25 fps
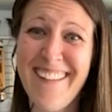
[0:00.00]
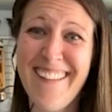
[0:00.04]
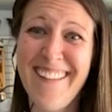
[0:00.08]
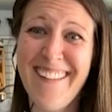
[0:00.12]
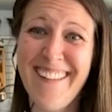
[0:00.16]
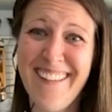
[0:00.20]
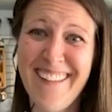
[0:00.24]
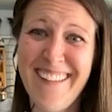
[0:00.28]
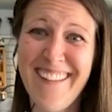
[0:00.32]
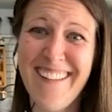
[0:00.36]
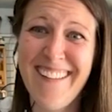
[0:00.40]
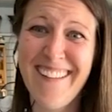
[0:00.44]

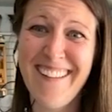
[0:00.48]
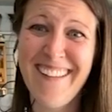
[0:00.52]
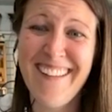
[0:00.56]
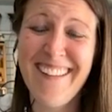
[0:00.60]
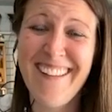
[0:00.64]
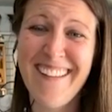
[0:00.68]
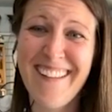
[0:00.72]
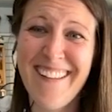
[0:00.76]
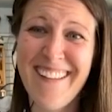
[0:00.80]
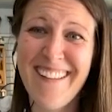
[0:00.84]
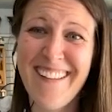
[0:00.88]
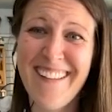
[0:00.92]

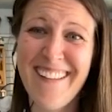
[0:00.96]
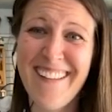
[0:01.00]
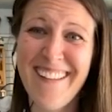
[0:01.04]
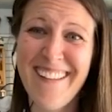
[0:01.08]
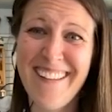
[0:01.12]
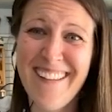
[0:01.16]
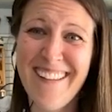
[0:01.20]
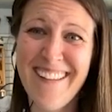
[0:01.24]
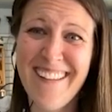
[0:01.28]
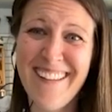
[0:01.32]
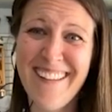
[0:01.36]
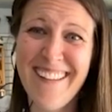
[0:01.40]

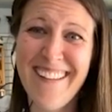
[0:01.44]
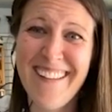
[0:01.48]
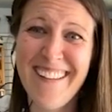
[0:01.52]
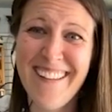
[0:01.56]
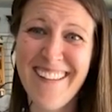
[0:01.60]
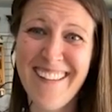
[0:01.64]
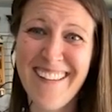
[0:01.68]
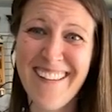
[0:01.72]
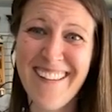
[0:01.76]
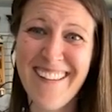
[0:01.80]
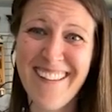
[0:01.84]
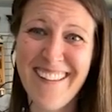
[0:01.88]

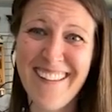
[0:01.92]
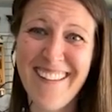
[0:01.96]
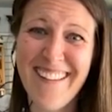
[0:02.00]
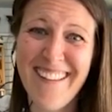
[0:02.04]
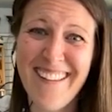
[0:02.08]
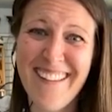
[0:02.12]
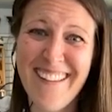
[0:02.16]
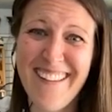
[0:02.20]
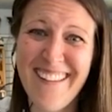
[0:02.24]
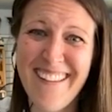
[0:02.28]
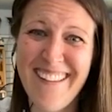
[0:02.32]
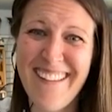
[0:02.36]

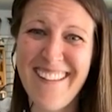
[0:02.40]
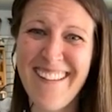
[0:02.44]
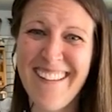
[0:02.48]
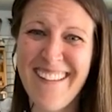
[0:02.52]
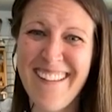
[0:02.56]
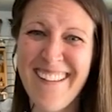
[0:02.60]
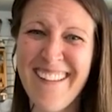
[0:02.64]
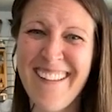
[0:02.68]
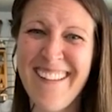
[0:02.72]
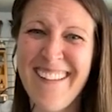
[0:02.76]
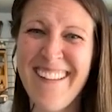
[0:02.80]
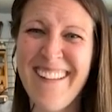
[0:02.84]

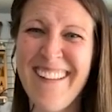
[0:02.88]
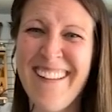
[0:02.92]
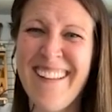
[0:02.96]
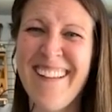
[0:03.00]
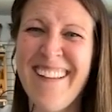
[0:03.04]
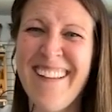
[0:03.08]
(silent)